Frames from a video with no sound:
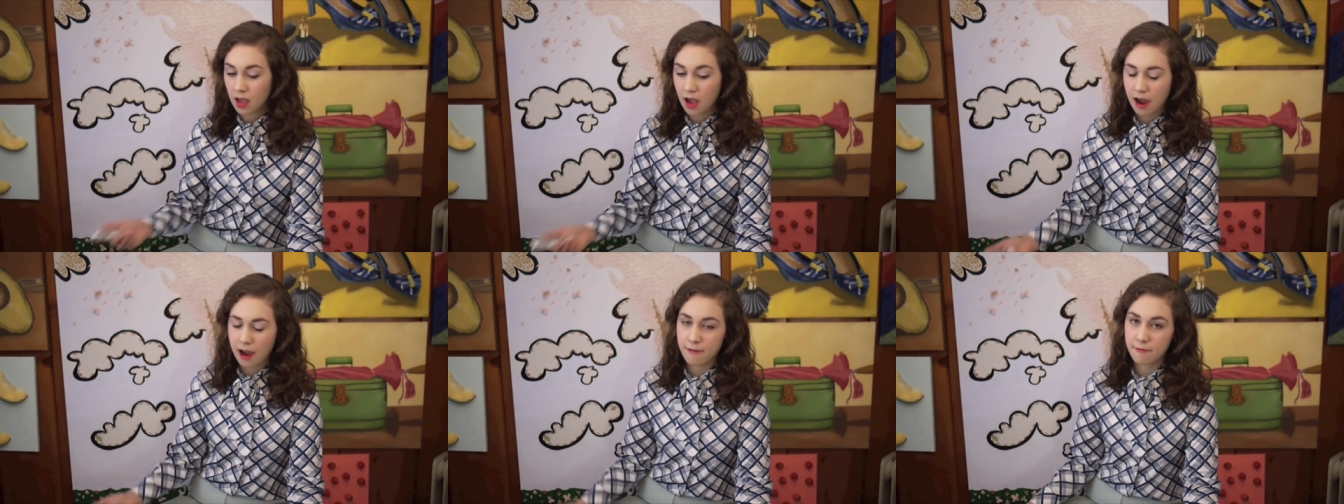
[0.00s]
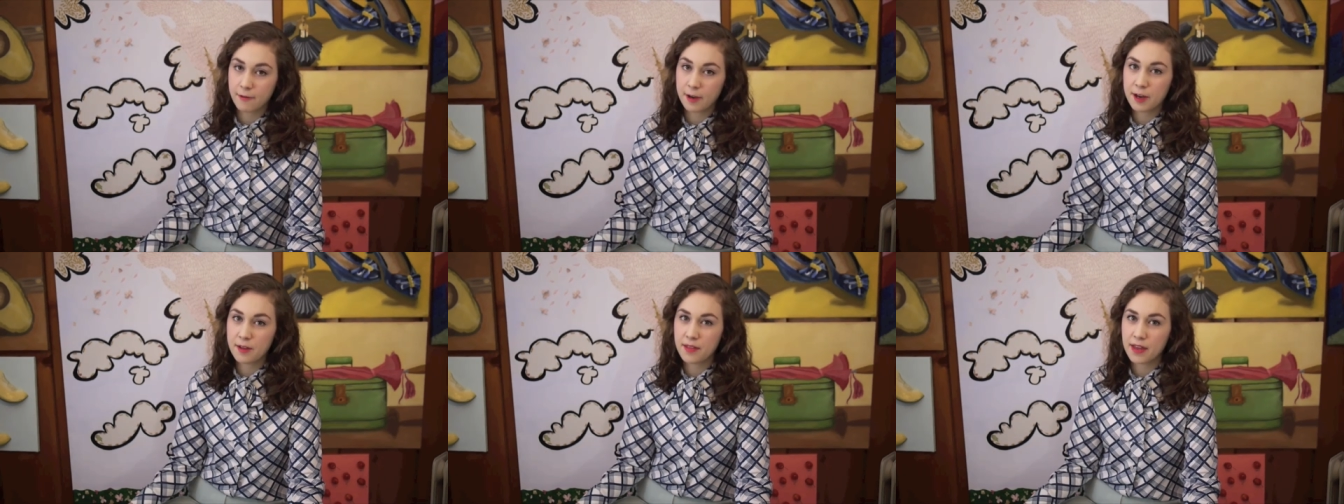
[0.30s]
I
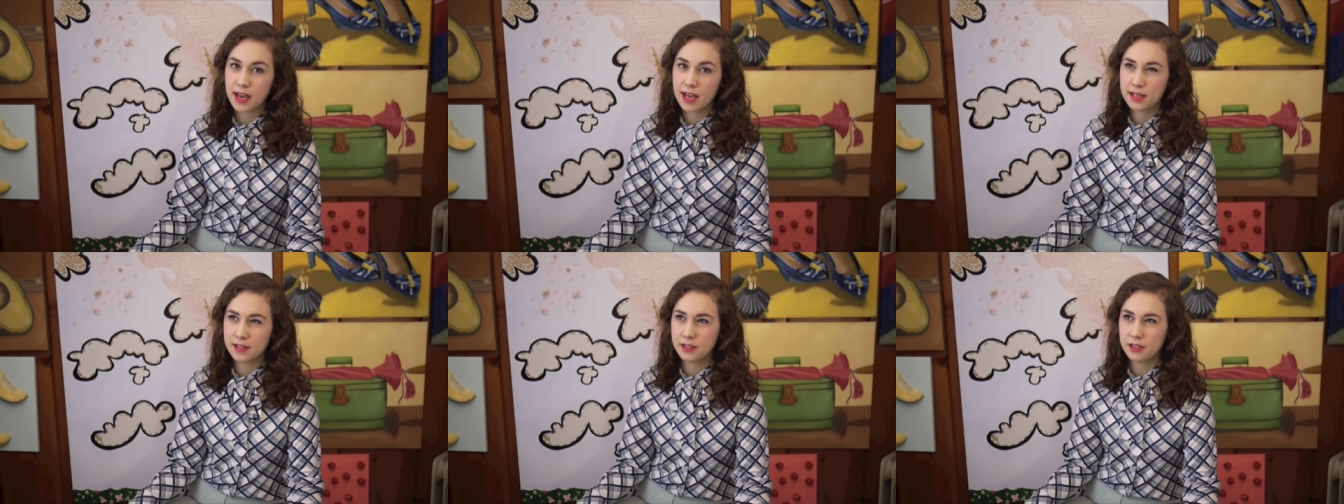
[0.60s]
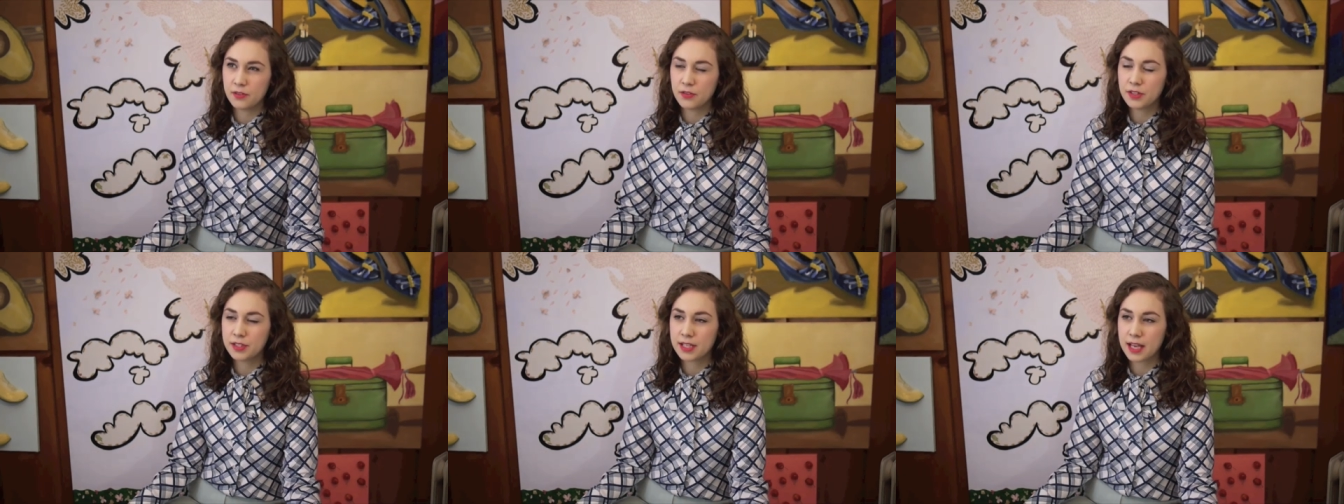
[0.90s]
found that as
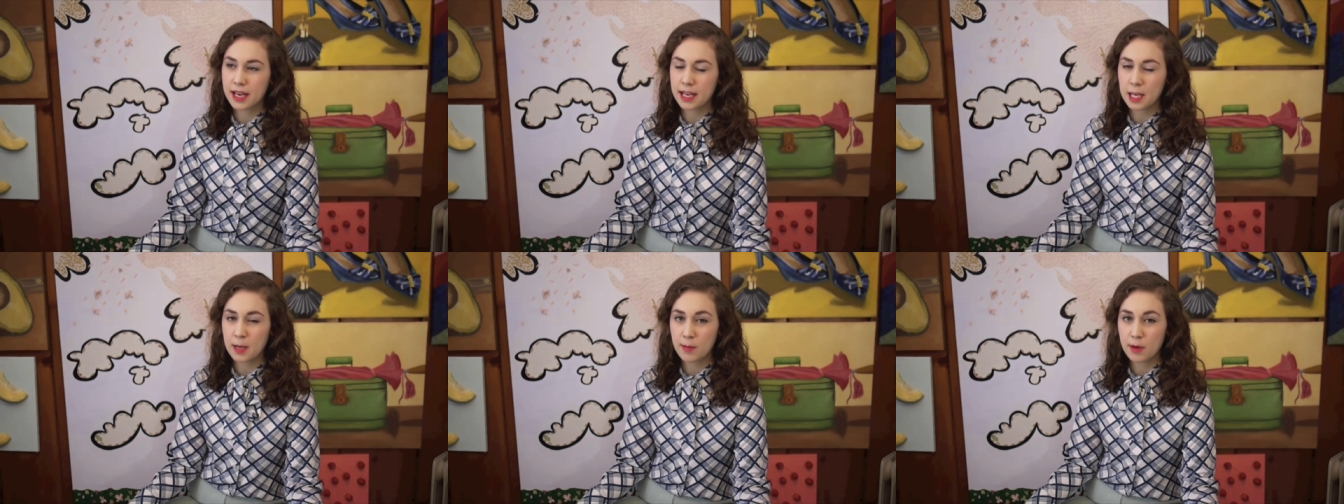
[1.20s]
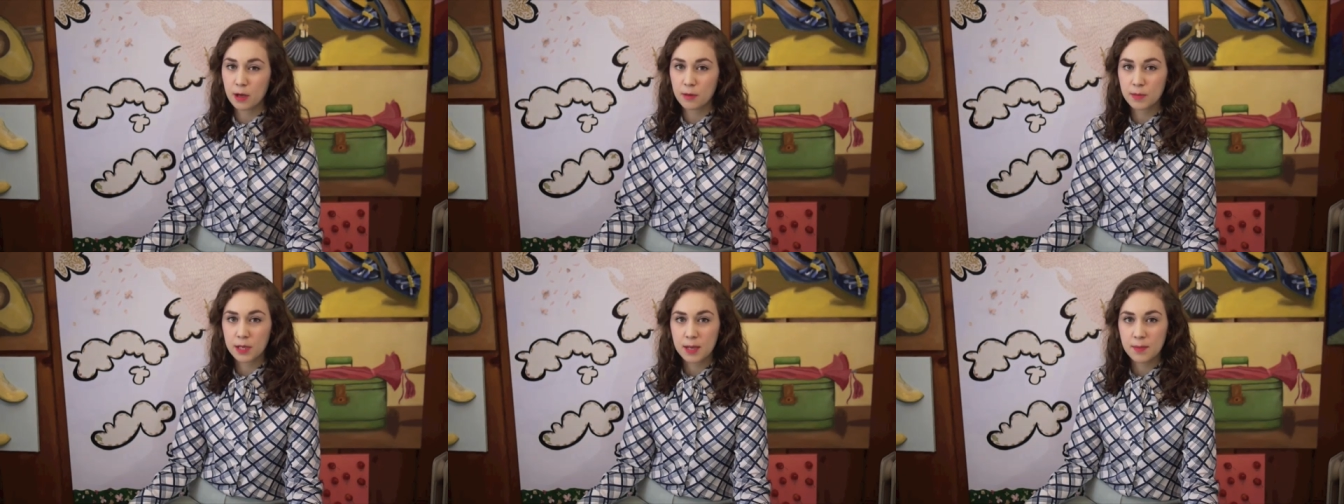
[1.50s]
soon as I
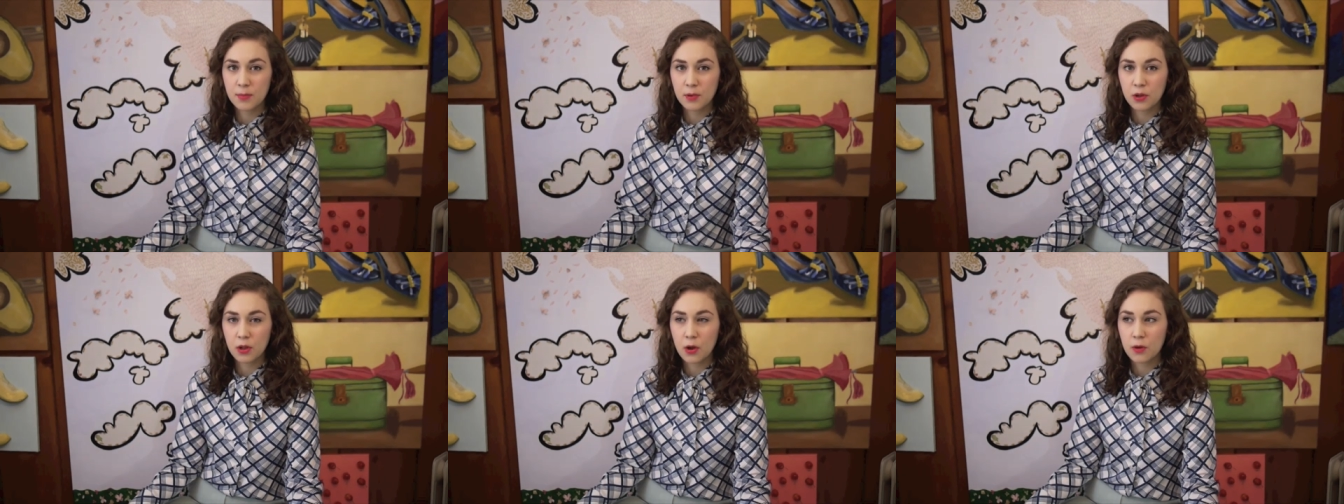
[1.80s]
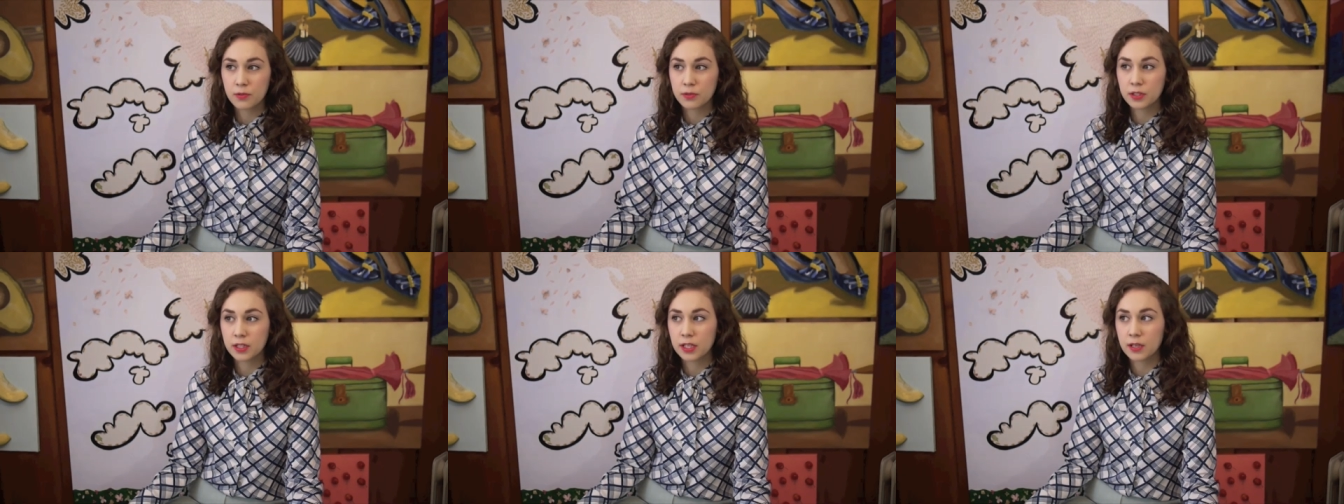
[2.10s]
emailed people,
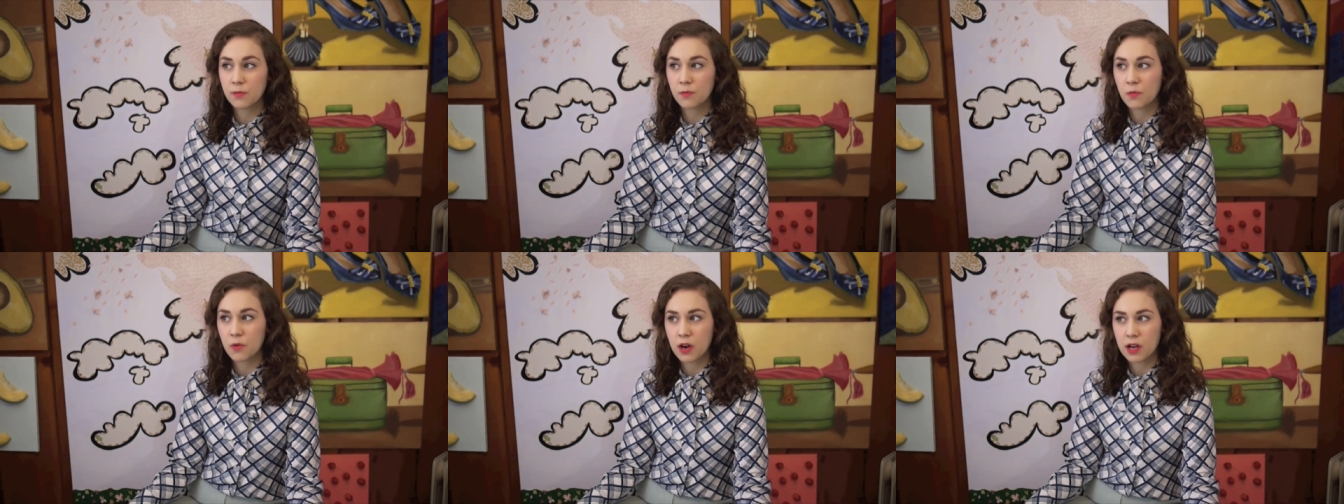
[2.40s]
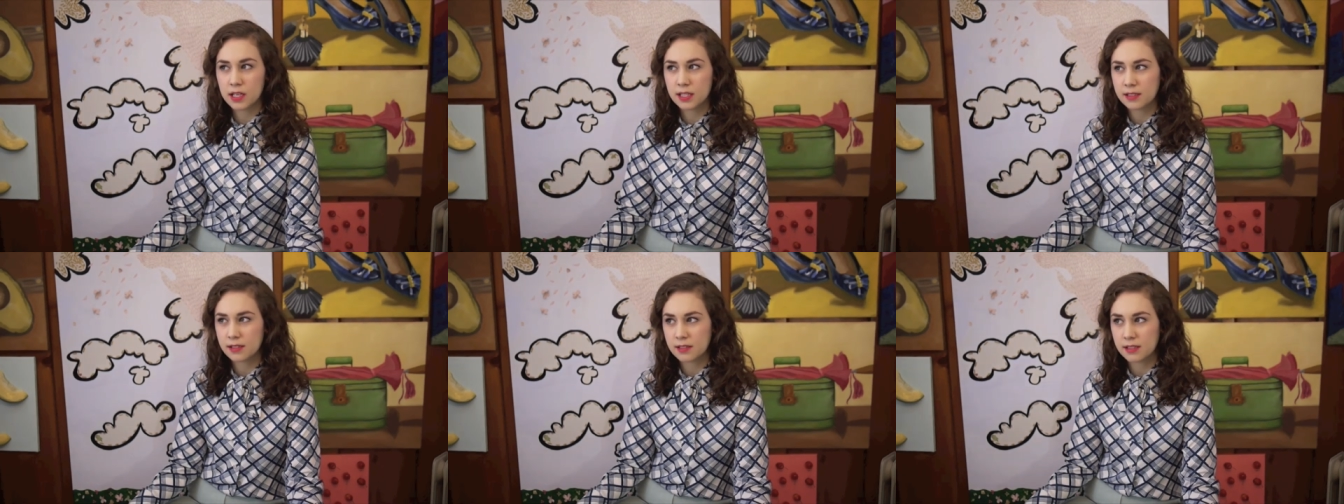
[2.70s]
only 1
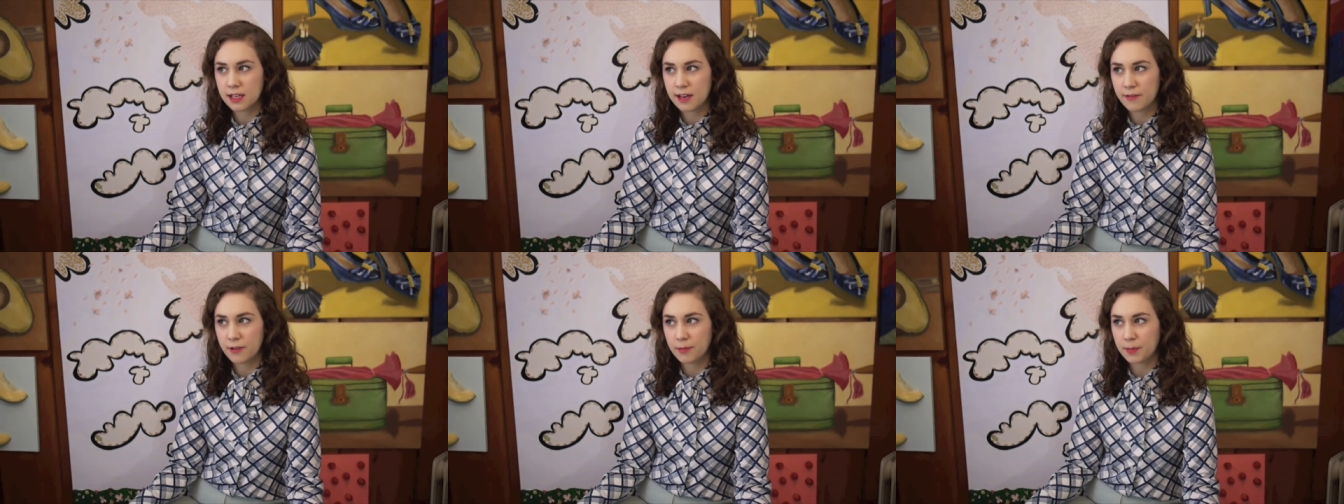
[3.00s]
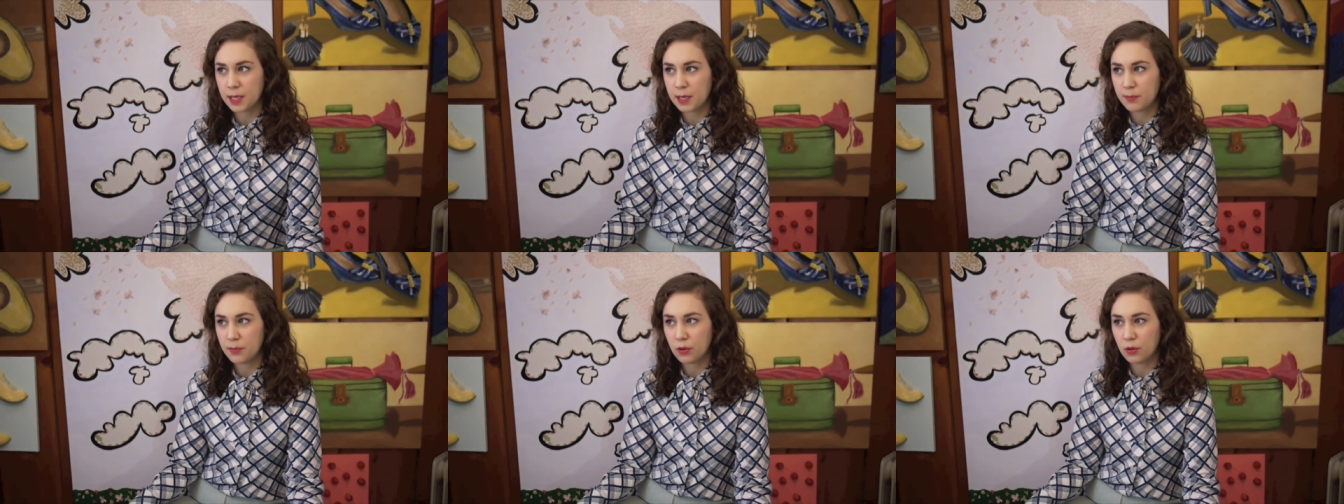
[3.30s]
in 7
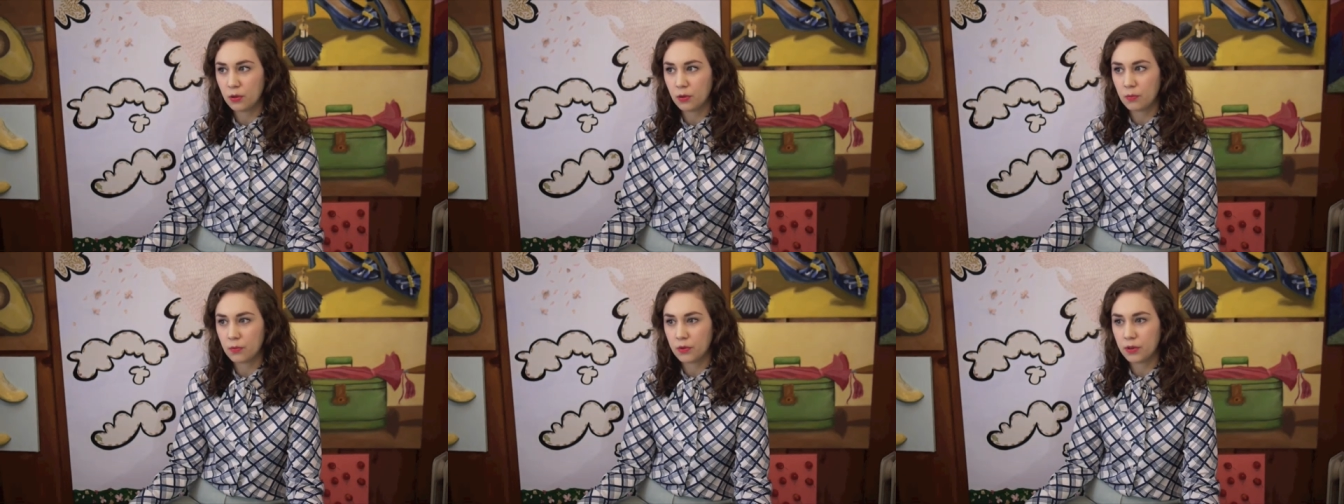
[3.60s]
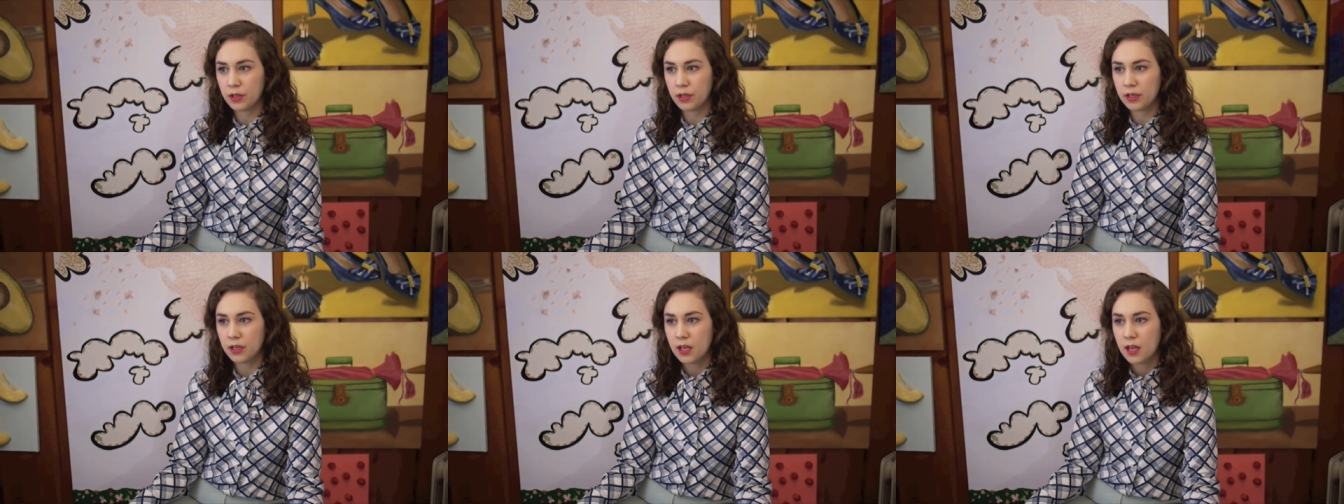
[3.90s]
people
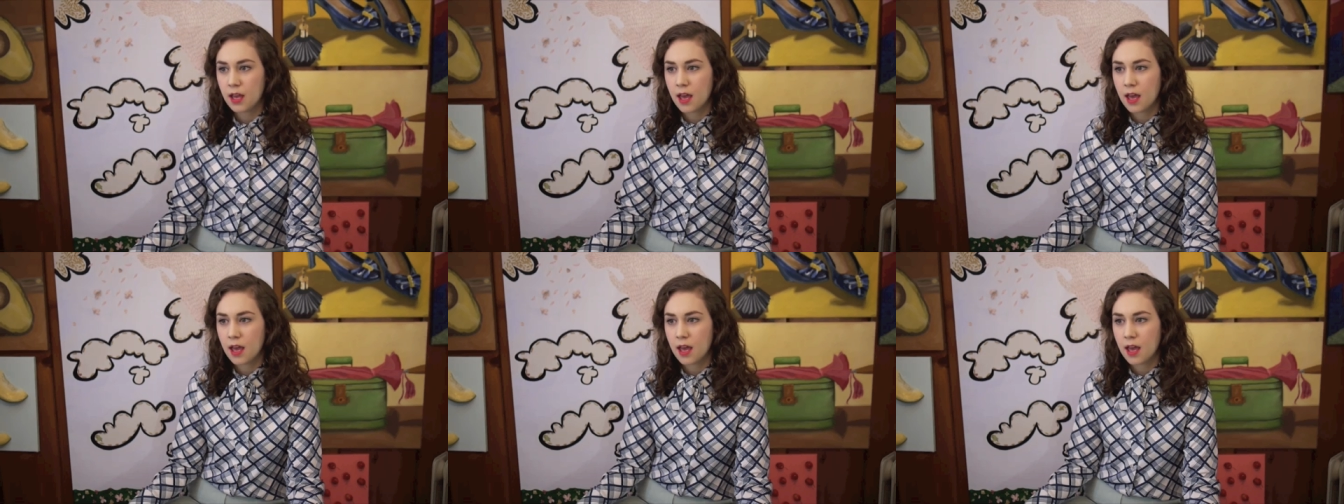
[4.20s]
would